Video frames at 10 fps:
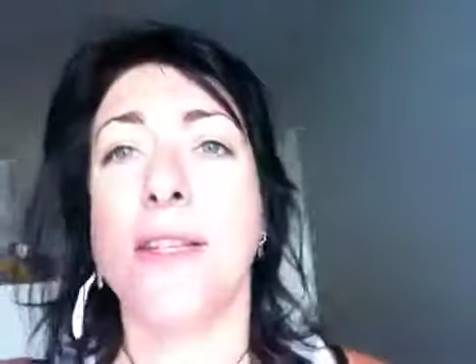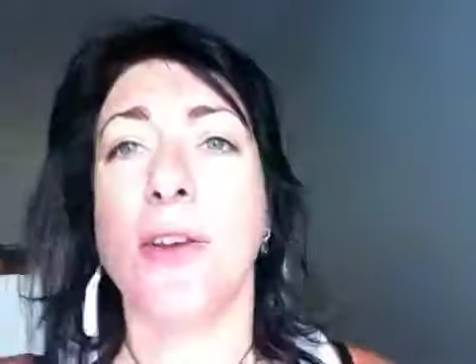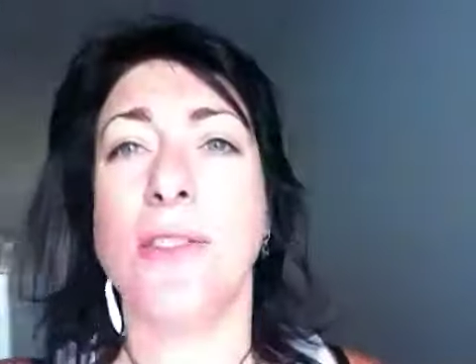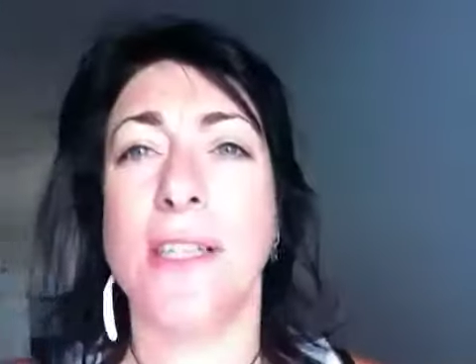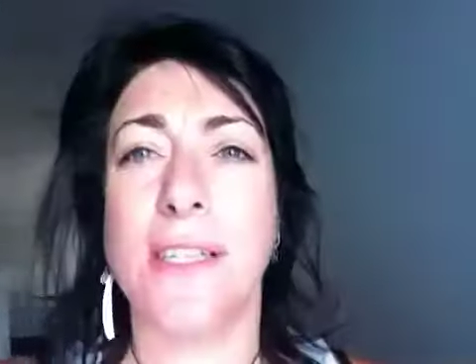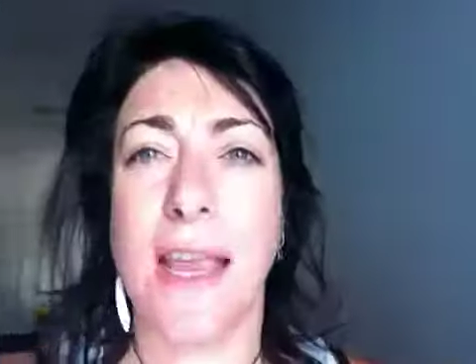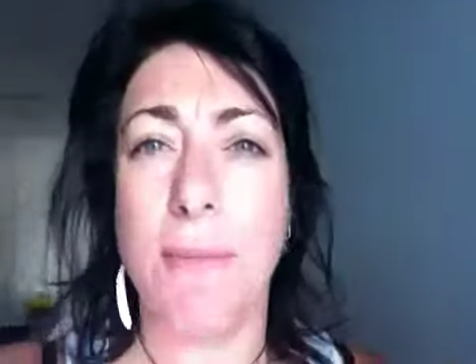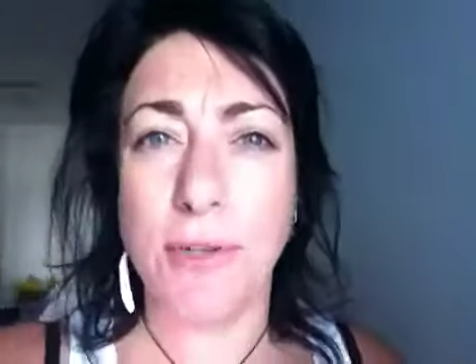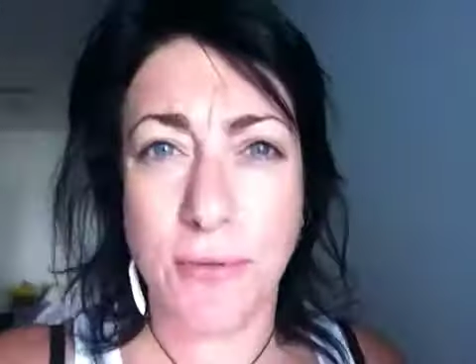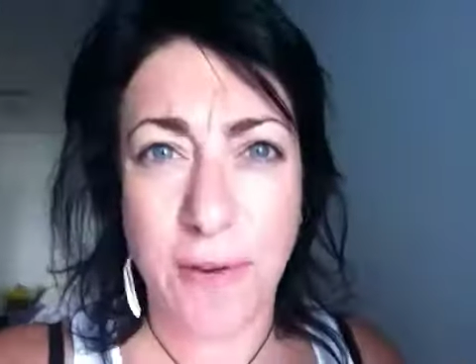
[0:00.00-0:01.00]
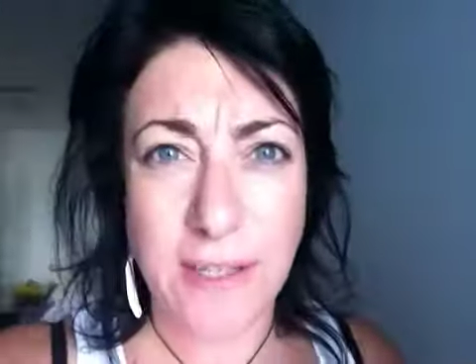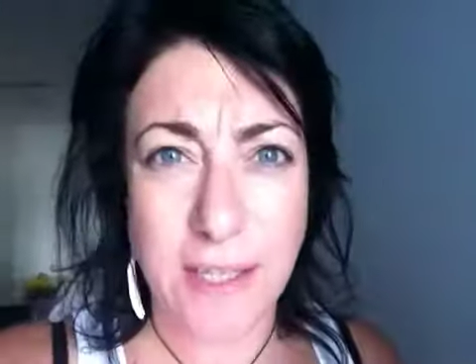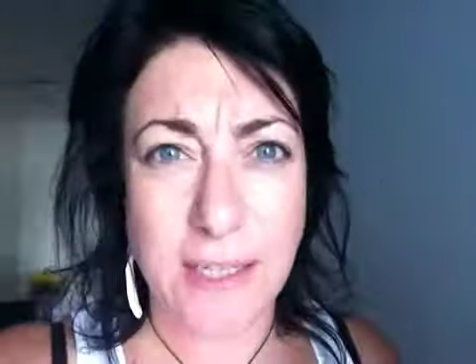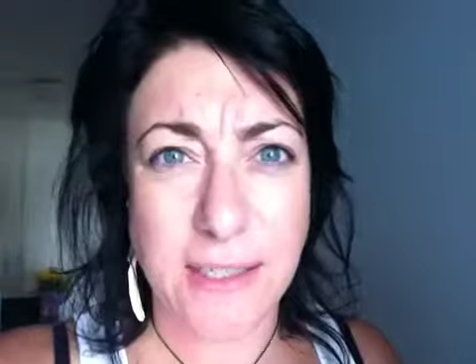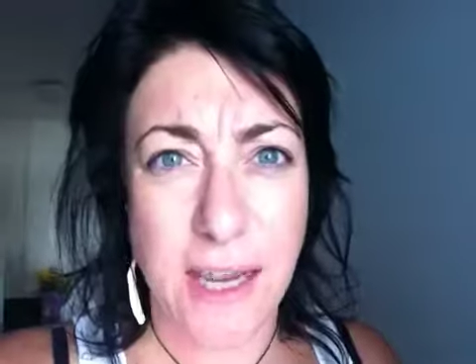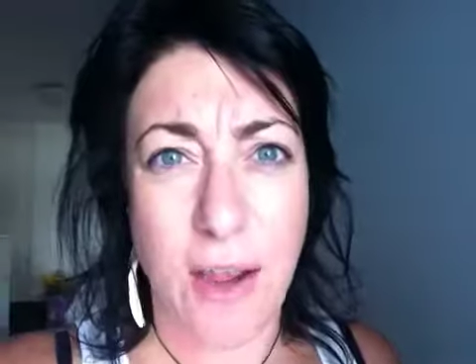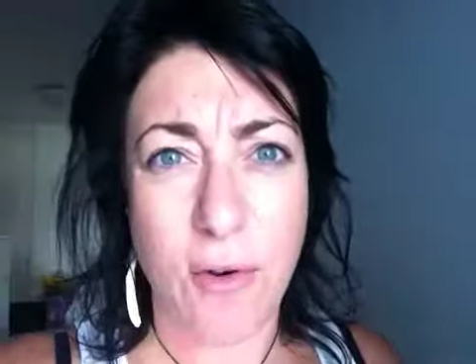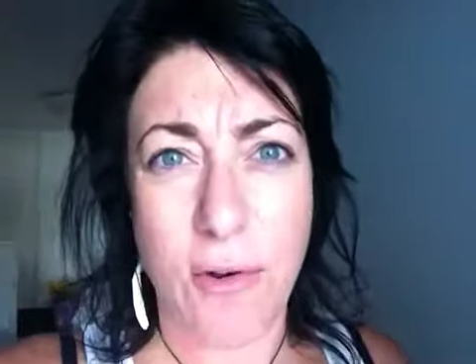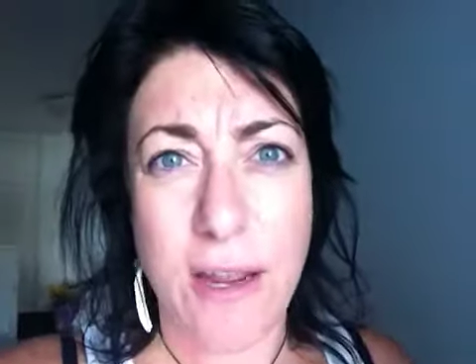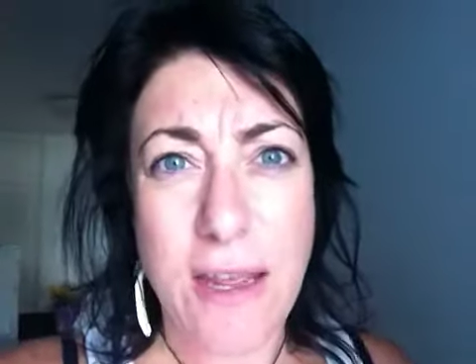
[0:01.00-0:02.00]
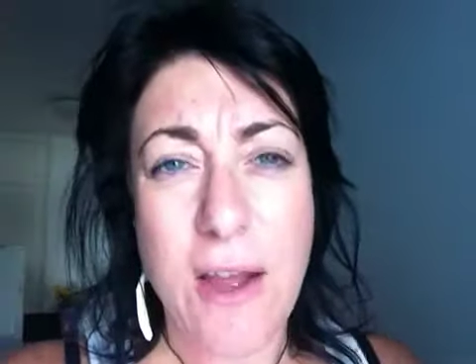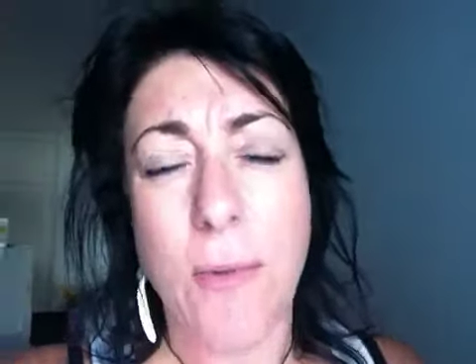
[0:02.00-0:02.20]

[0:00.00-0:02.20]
toasted sandwich fixings, ahoy.